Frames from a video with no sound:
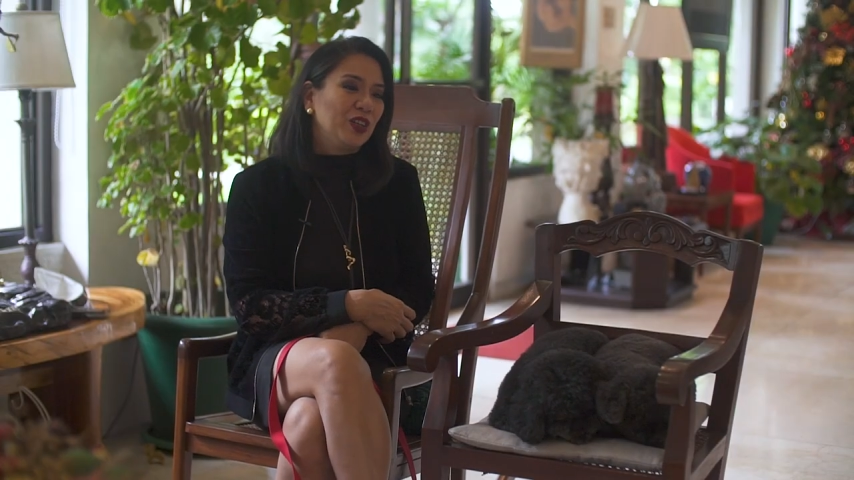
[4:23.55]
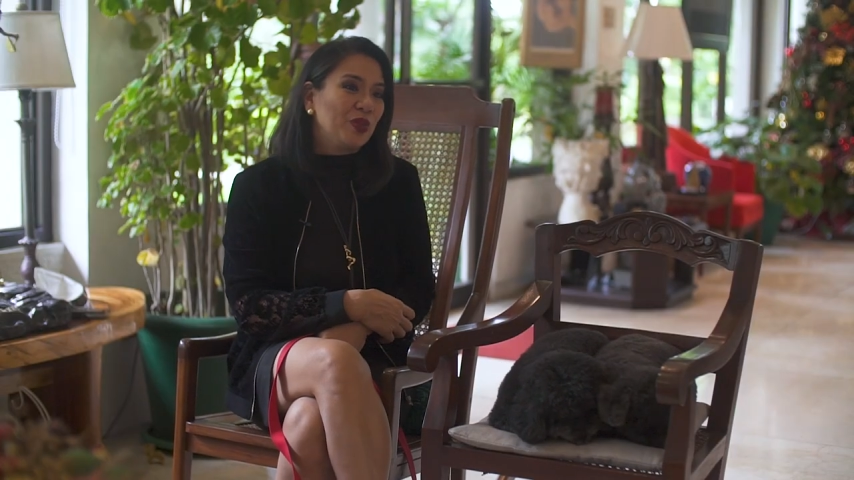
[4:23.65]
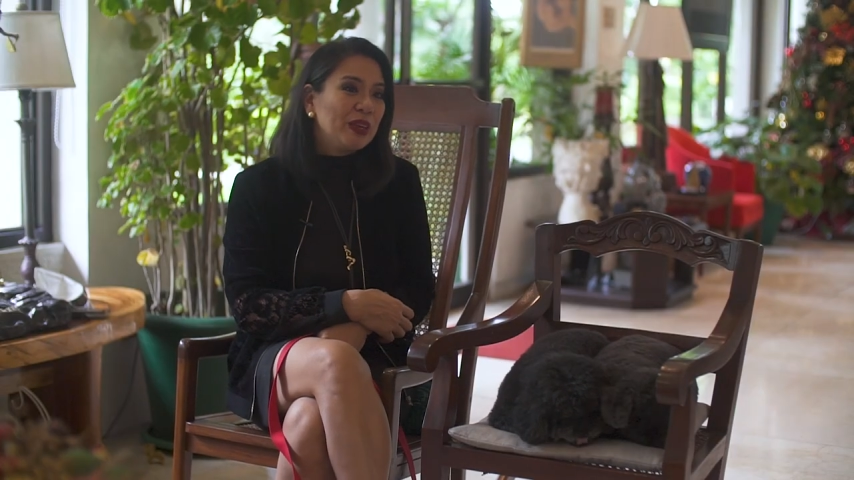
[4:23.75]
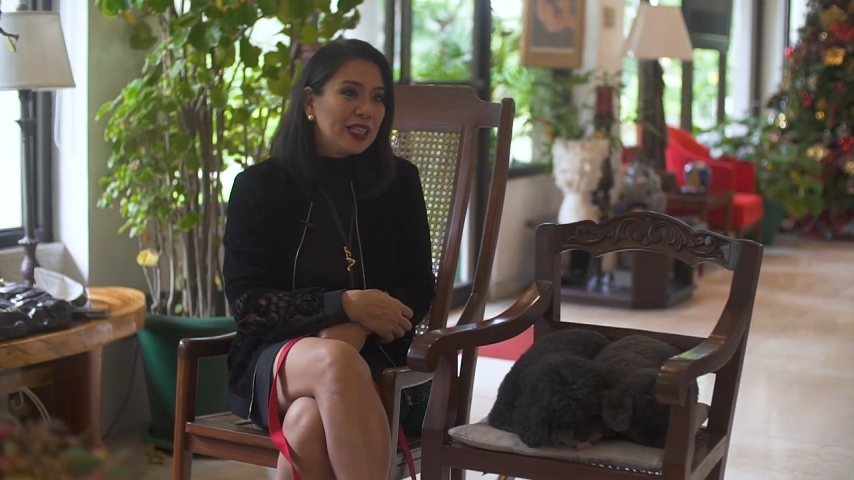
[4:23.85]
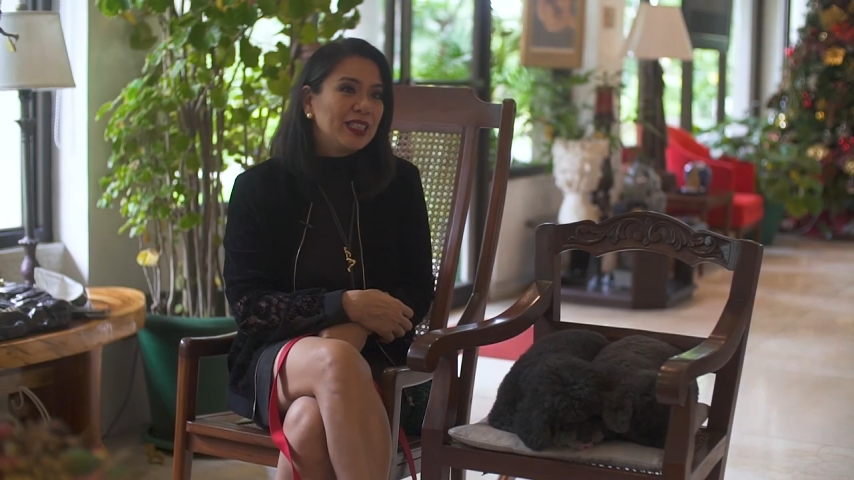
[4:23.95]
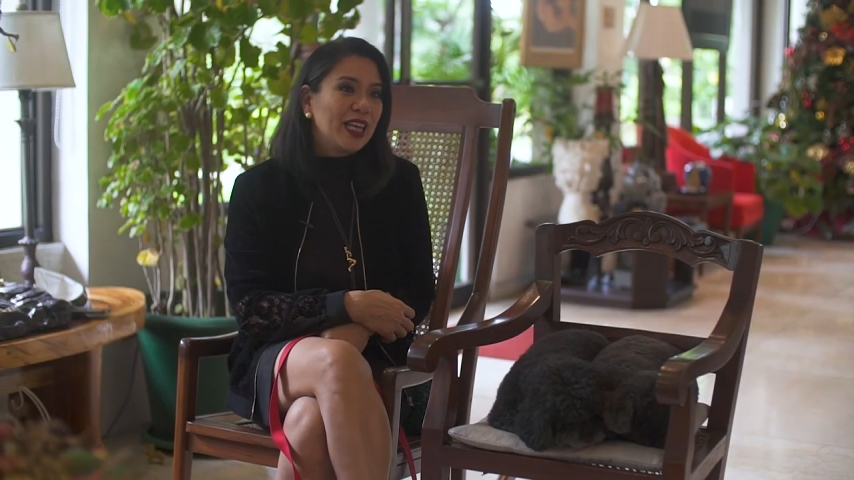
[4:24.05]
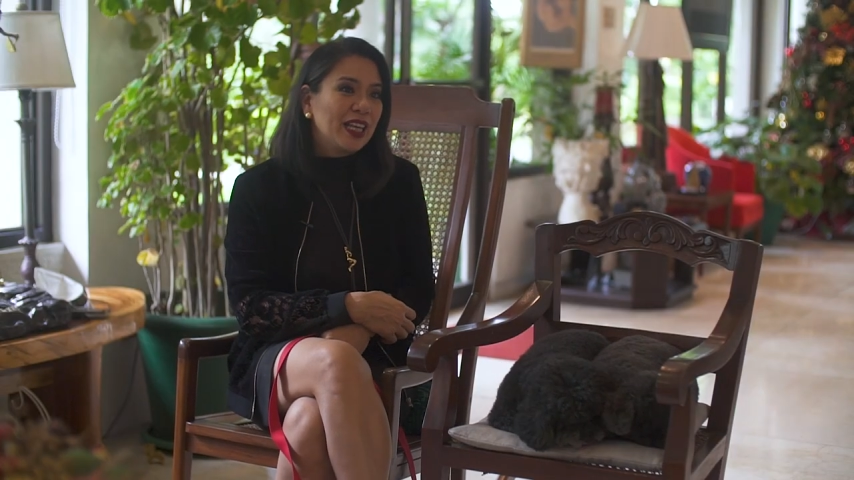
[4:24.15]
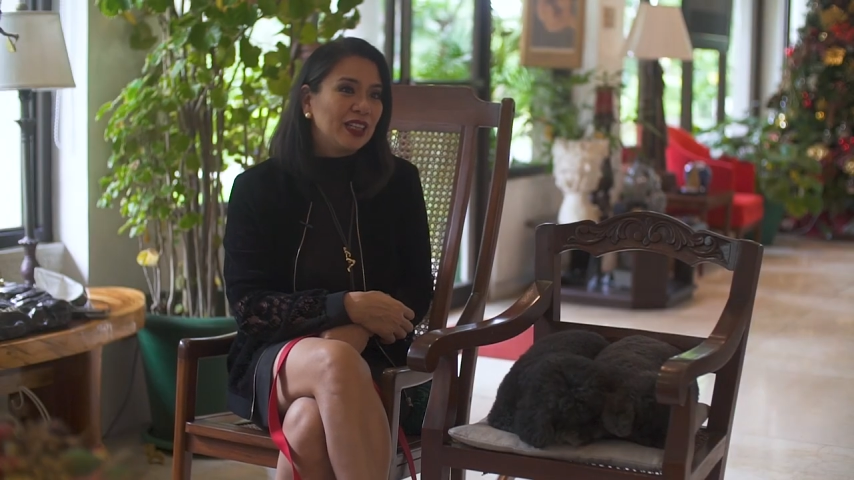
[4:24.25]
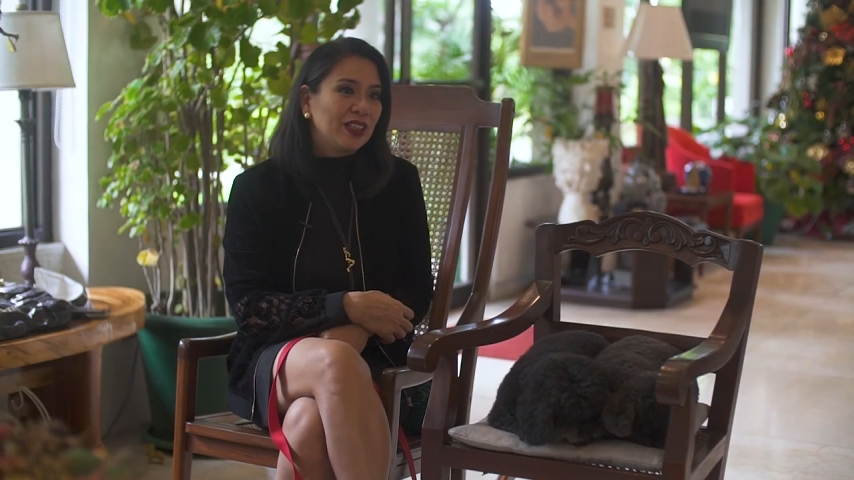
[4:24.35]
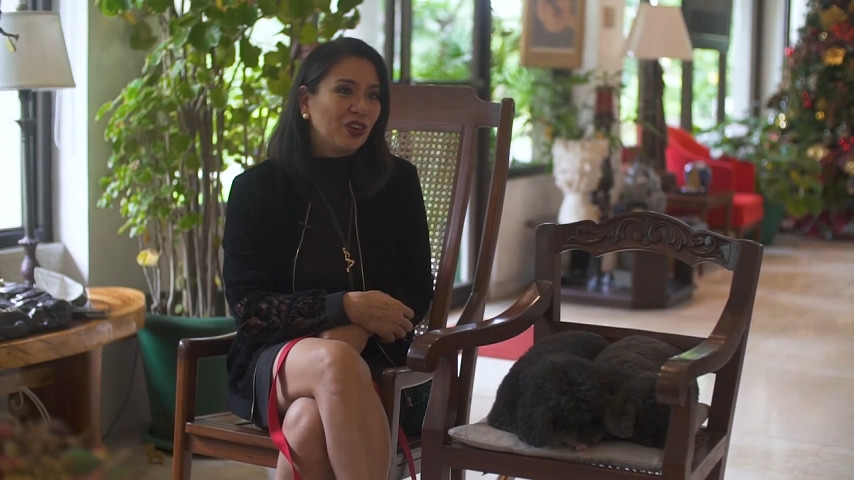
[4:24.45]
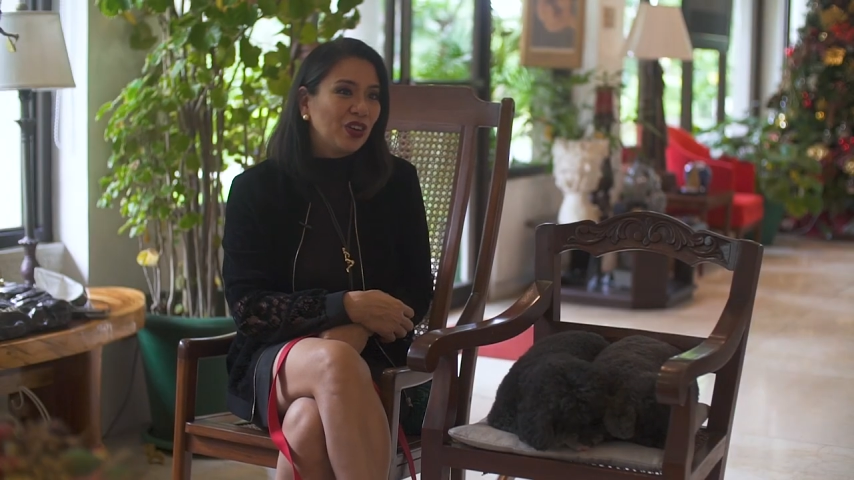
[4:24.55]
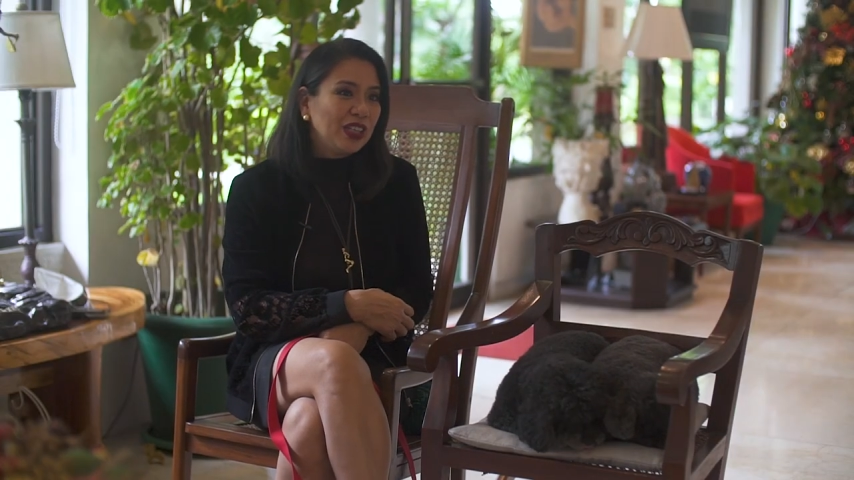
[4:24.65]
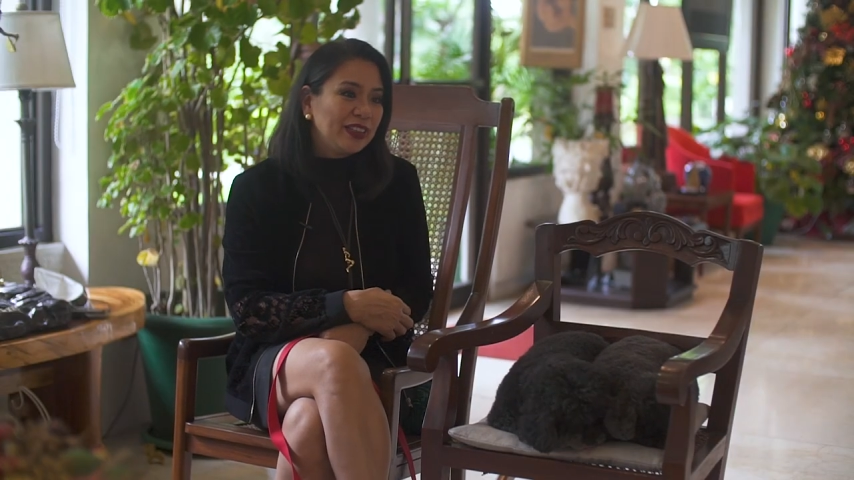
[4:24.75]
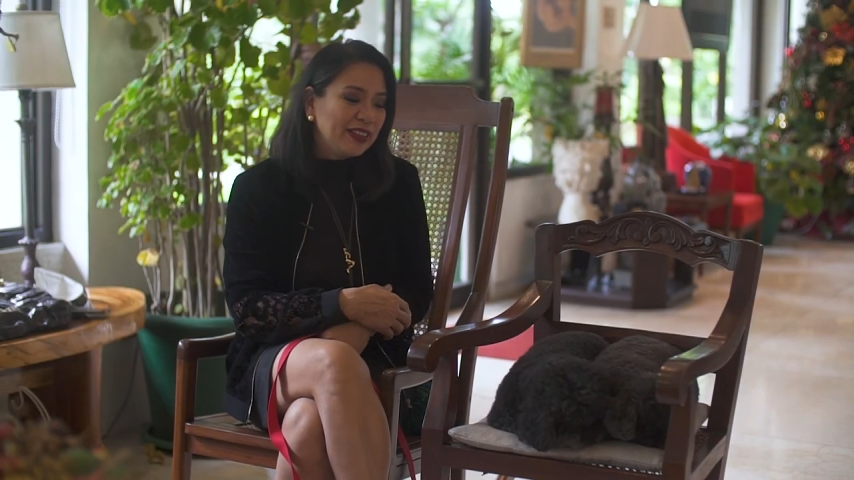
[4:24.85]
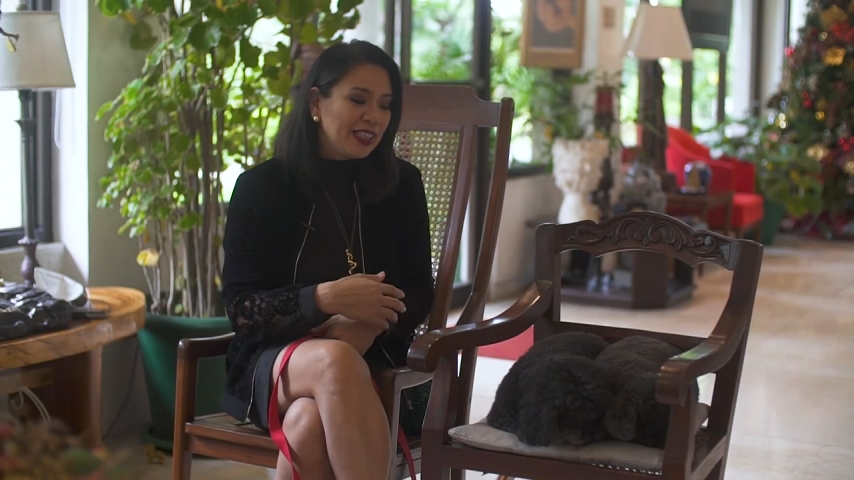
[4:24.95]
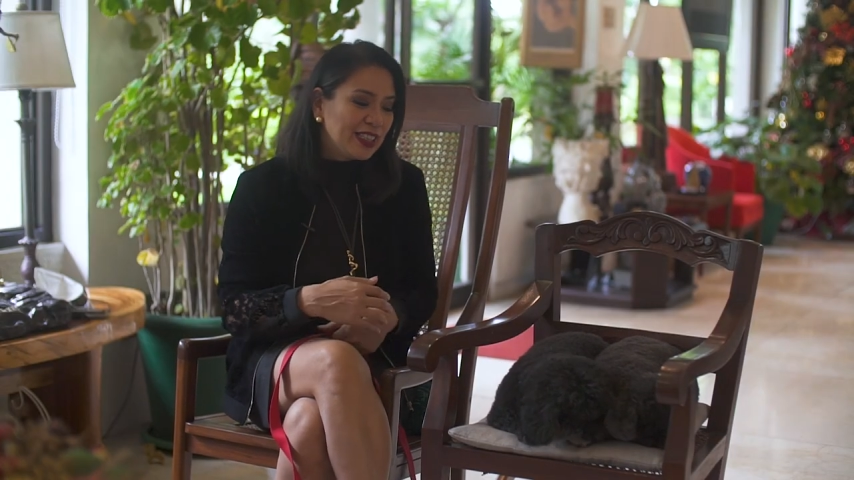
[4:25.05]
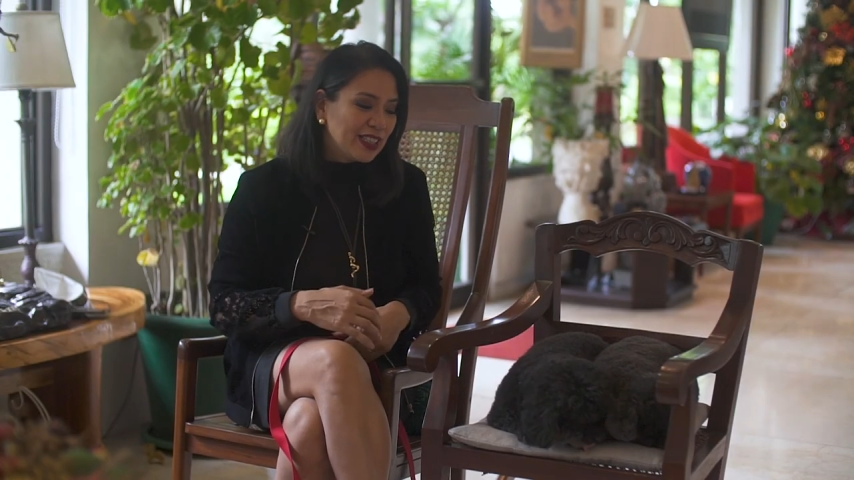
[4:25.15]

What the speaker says: Kuminsan, all it needs